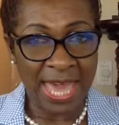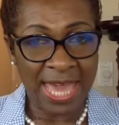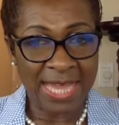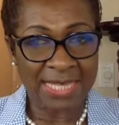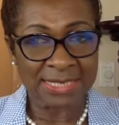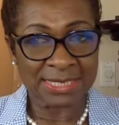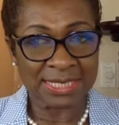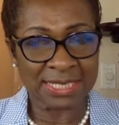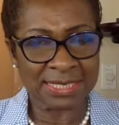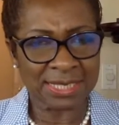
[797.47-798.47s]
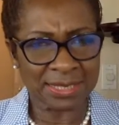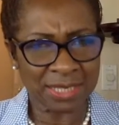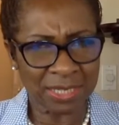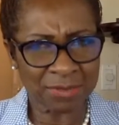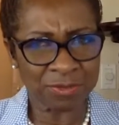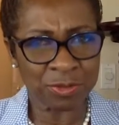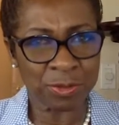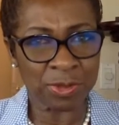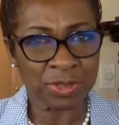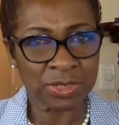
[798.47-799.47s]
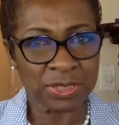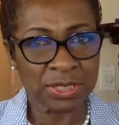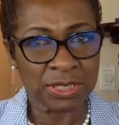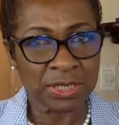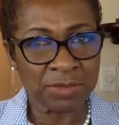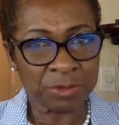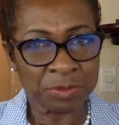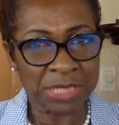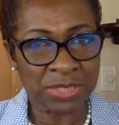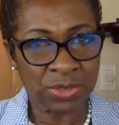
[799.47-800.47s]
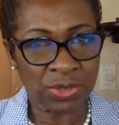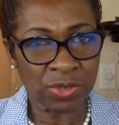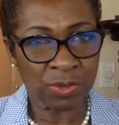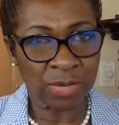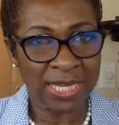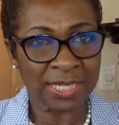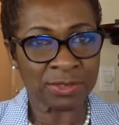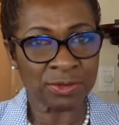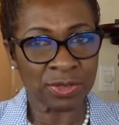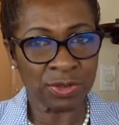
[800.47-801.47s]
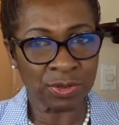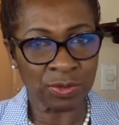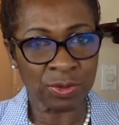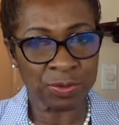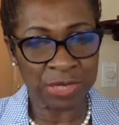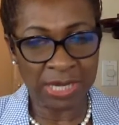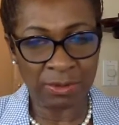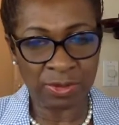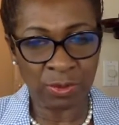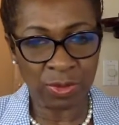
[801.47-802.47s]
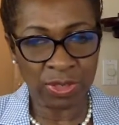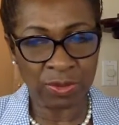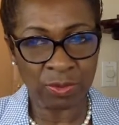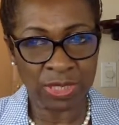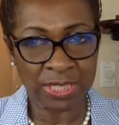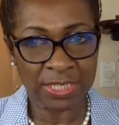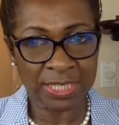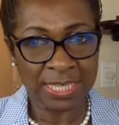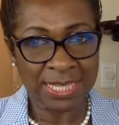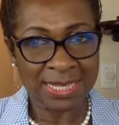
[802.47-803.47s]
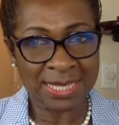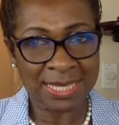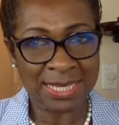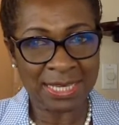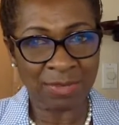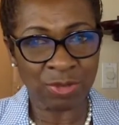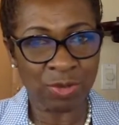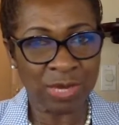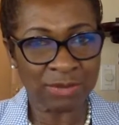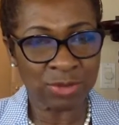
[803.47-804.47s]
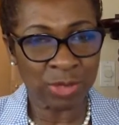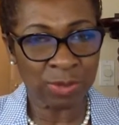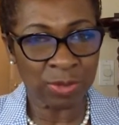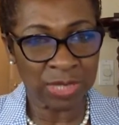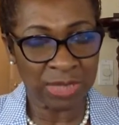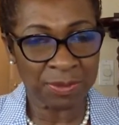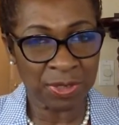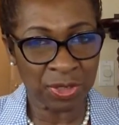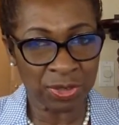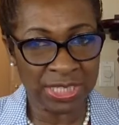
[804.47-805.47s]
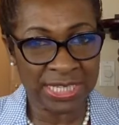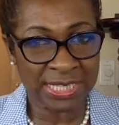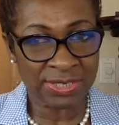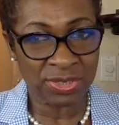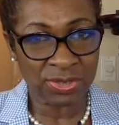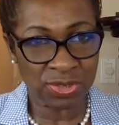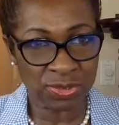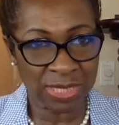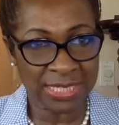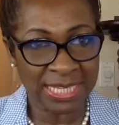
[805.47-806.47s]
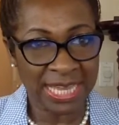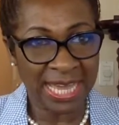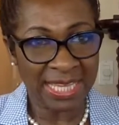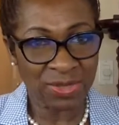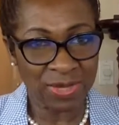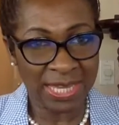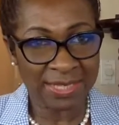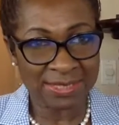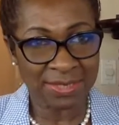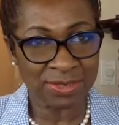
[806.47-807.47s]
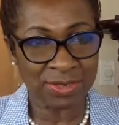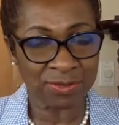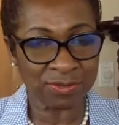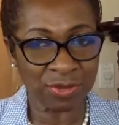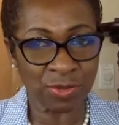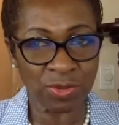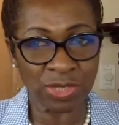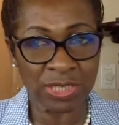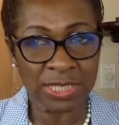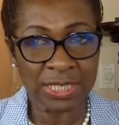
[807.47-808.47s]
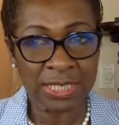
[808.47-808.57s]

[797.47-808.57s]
And it is uncomfortable for me to look around the group that I was working with, thinking, if you have trouble keeping your knees straight and you can't touch the floor,